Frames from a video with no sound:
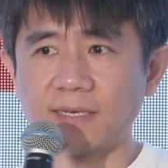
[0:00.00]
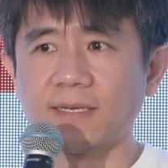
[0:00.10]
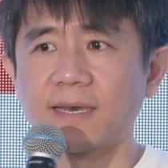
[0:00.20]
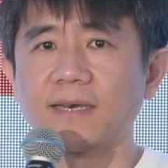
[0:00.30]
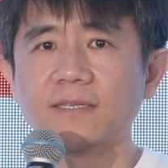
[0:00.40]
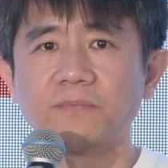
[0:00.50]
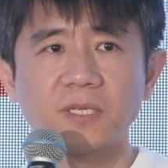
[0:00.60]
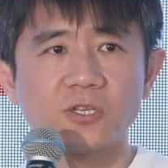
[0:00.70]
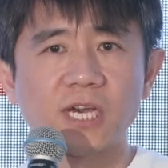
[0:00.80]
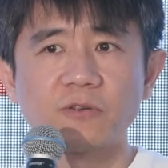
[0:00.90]
it has
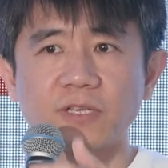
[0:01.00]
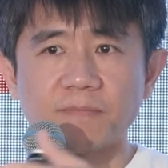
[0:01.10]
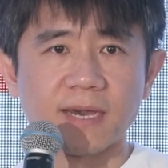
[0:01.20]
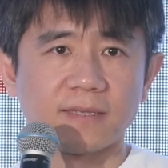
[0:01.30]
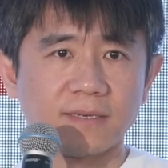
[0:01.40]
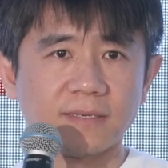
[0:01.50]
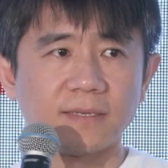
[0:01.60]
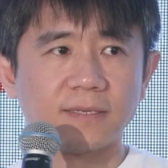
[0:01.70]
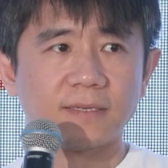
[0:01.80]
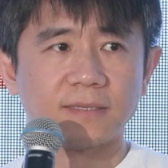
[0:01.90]
been generated by the
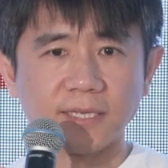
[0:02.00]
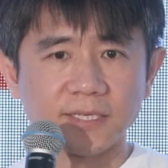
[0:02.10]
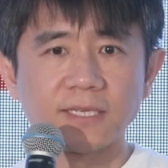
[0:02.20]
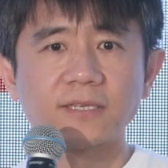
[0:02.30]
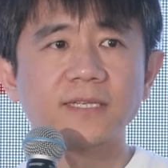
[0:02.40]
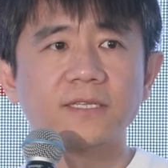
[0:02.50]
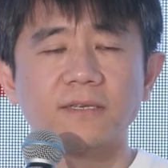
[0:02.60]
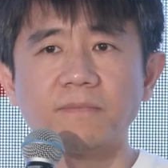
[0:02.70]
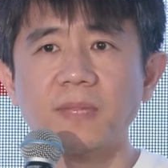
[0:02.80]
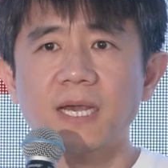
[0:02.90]
existing
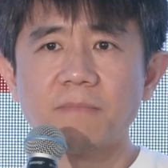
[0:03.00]
system.